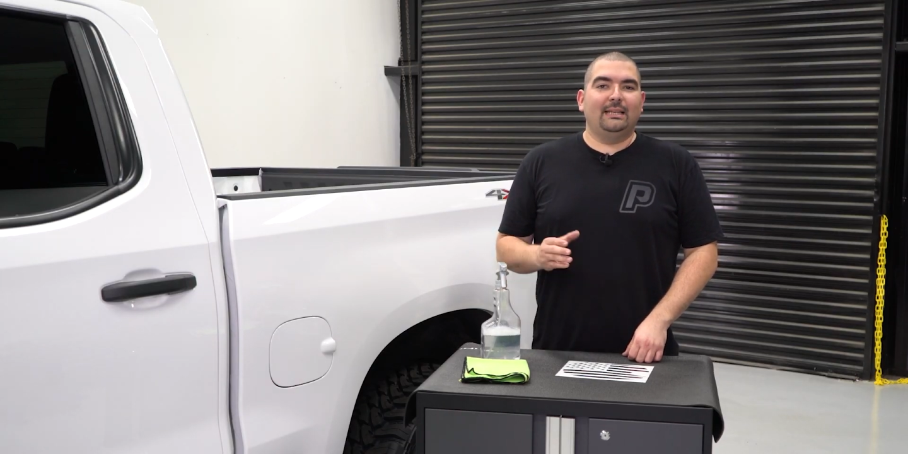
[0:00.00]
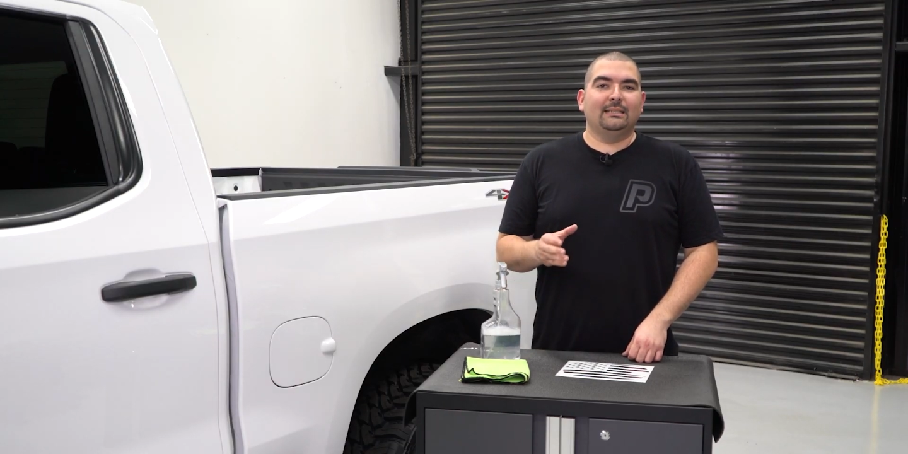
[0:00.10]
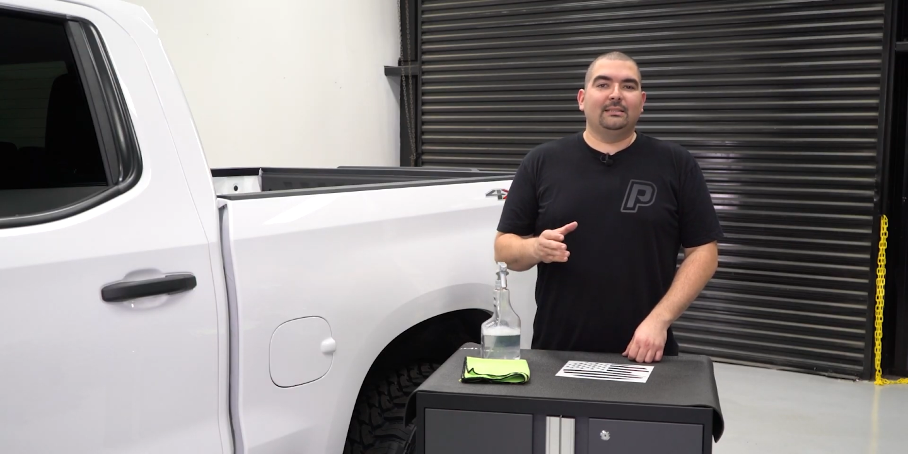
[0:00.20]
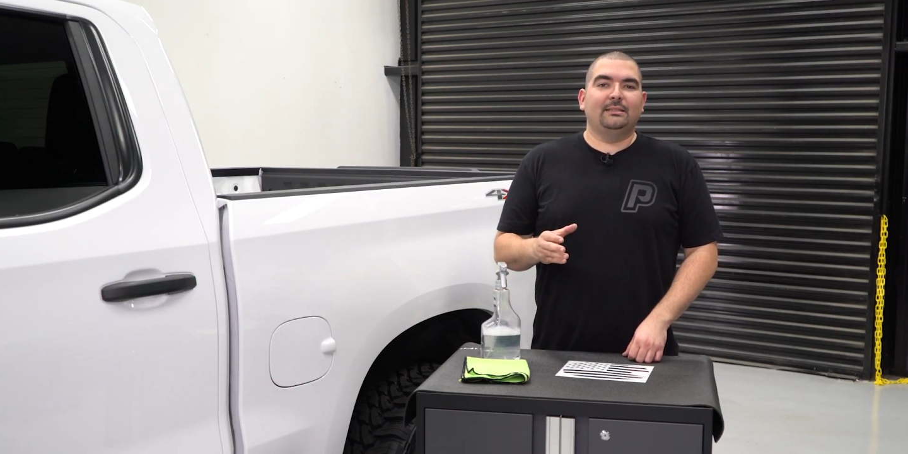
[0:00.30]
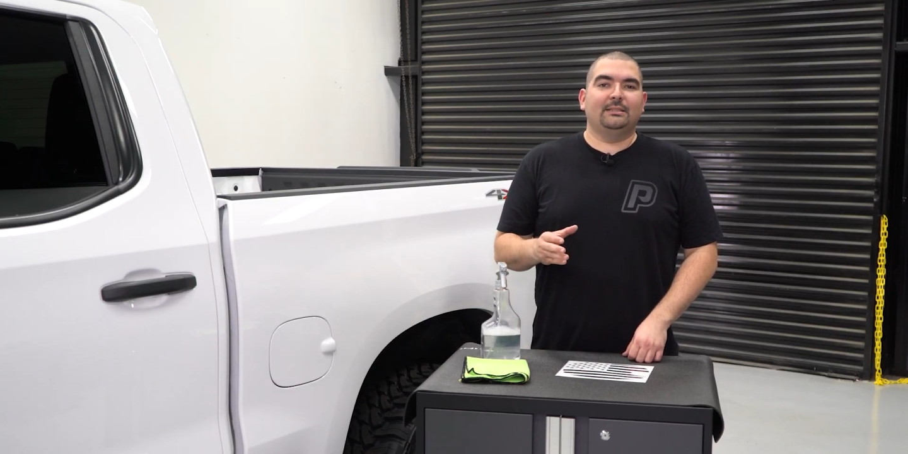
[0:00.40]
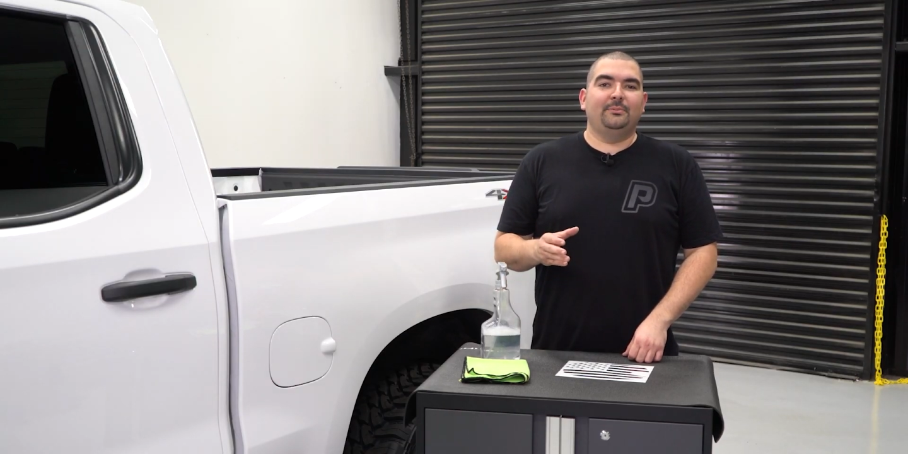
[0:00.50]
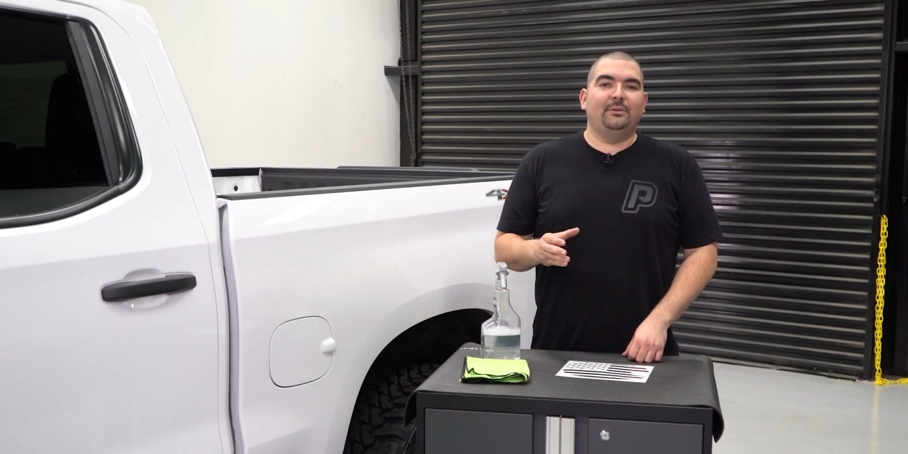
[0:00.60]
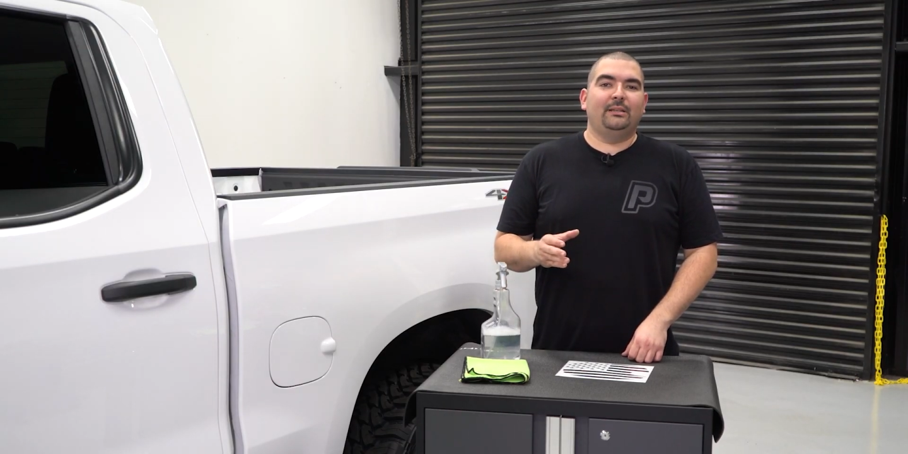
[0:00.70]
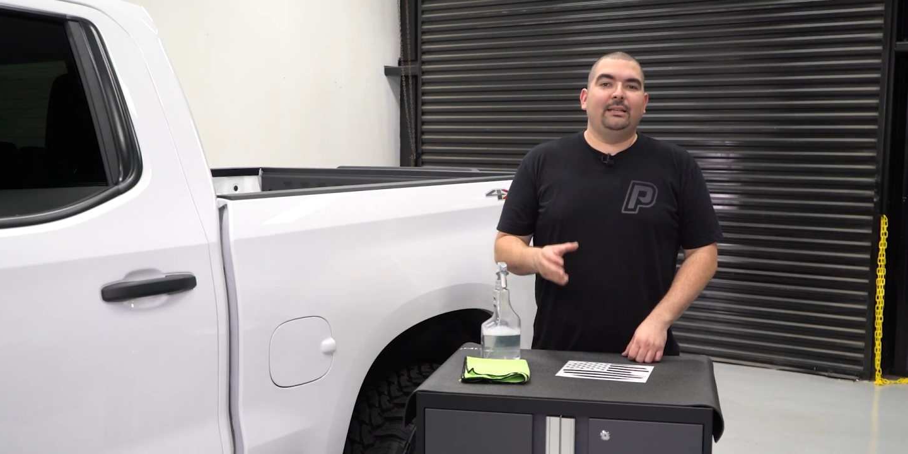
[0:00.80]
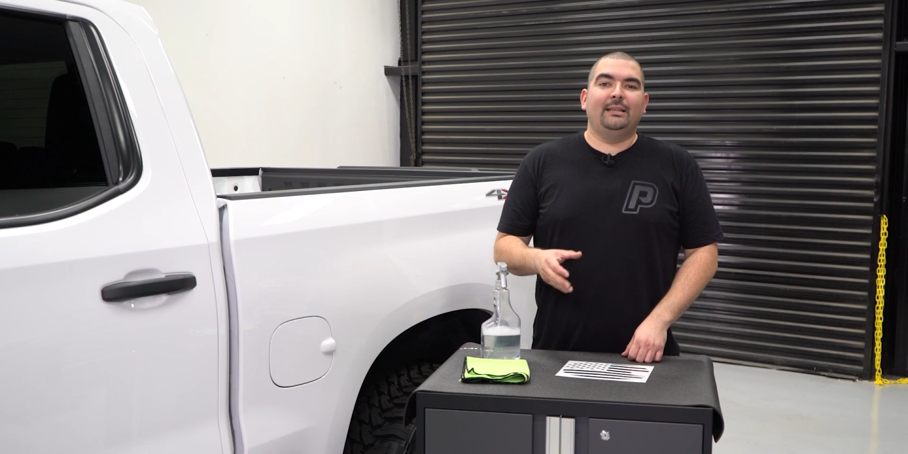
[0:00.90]
excellent
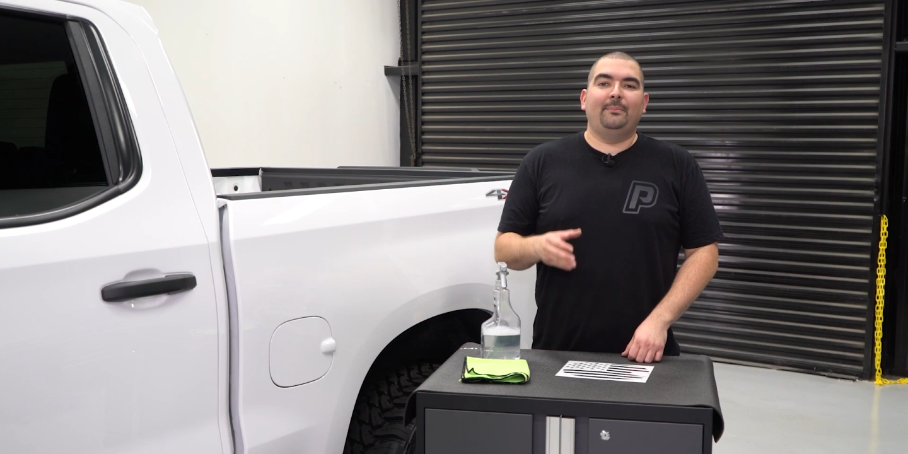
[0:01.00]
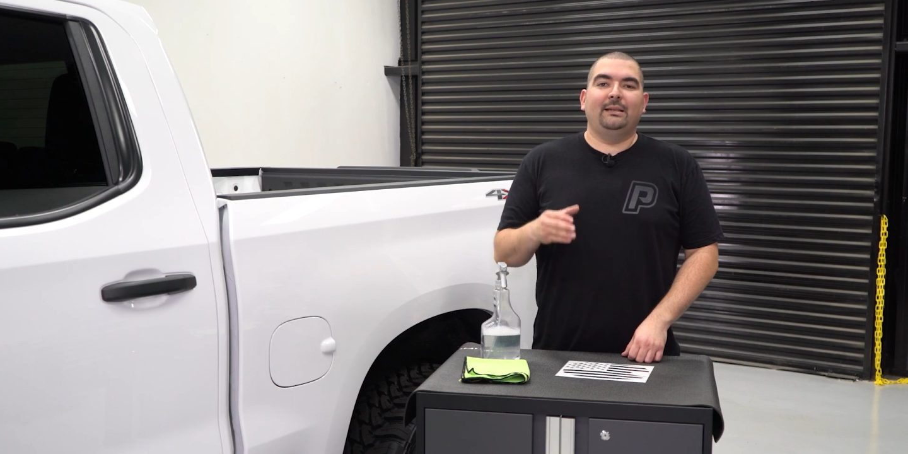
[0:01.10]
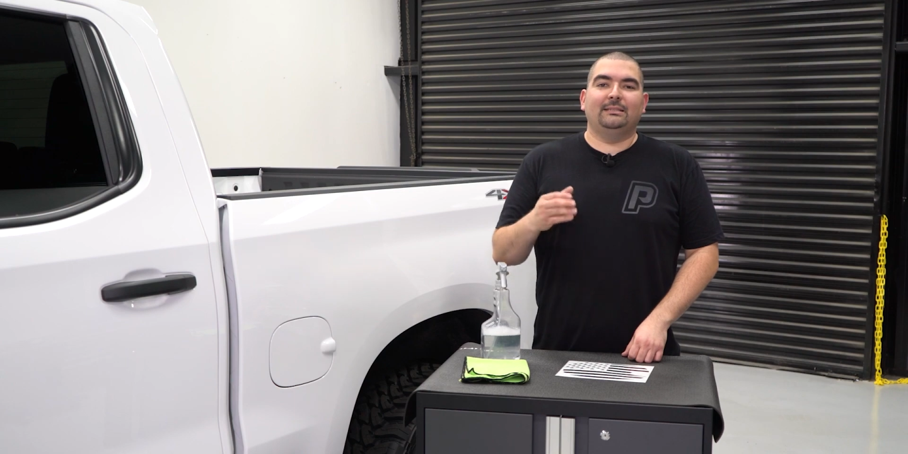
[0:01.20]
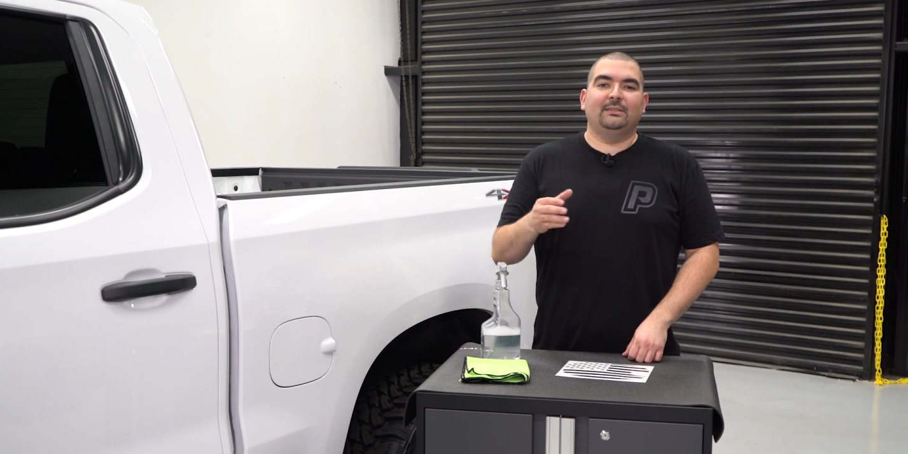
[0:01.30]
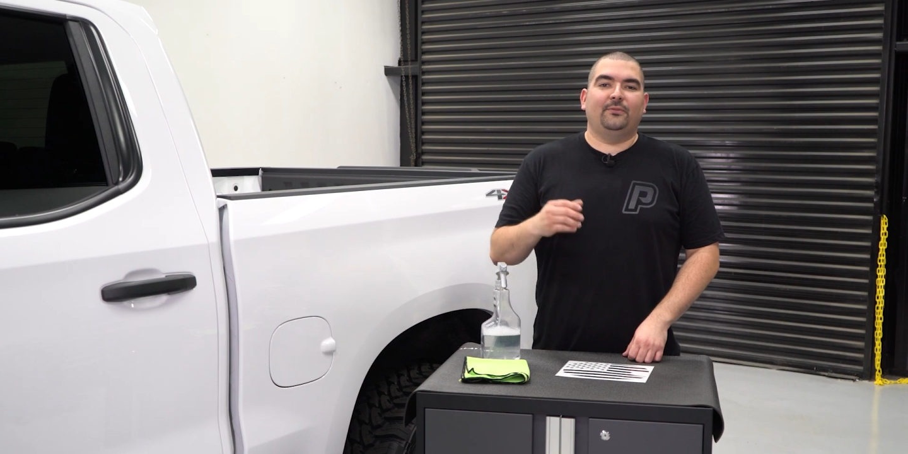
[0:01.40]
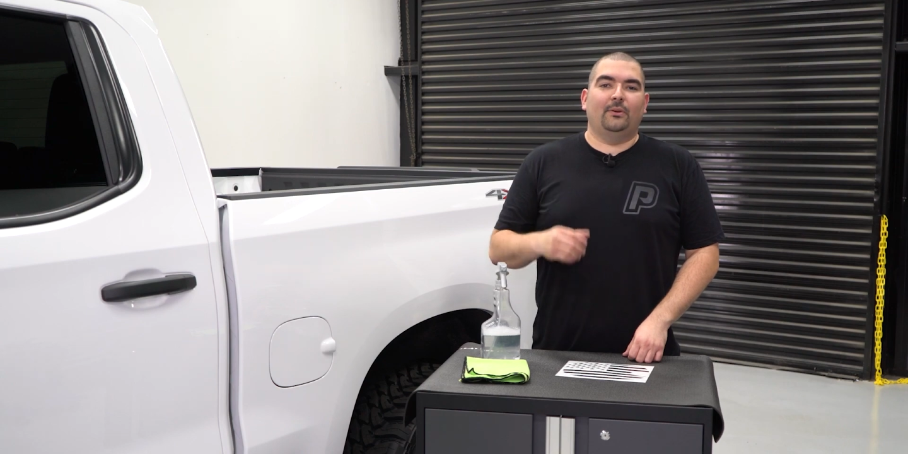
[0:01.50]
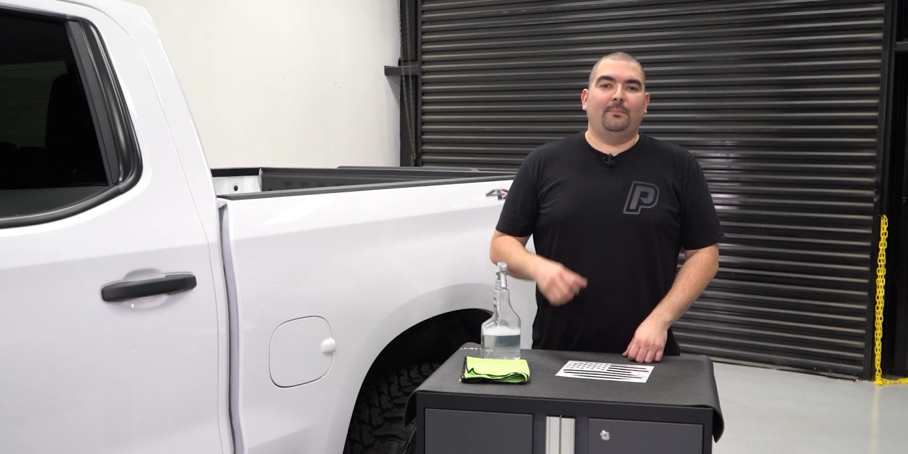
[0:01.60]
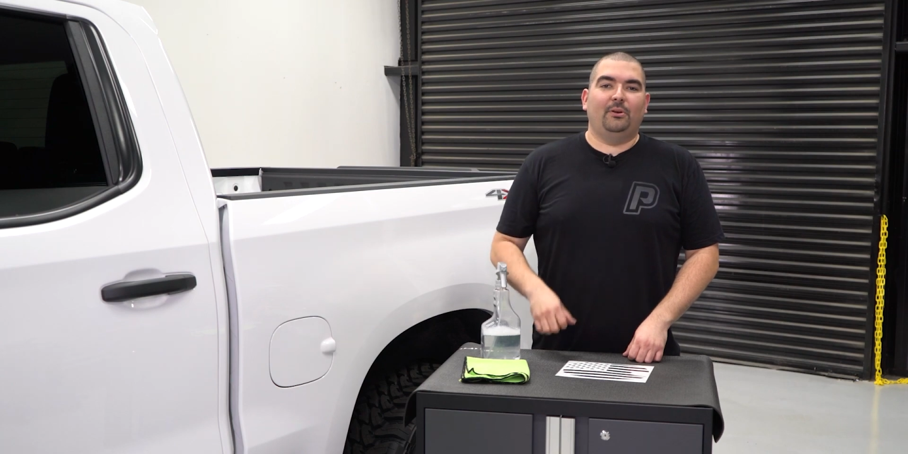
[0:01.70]
stability that makes this for a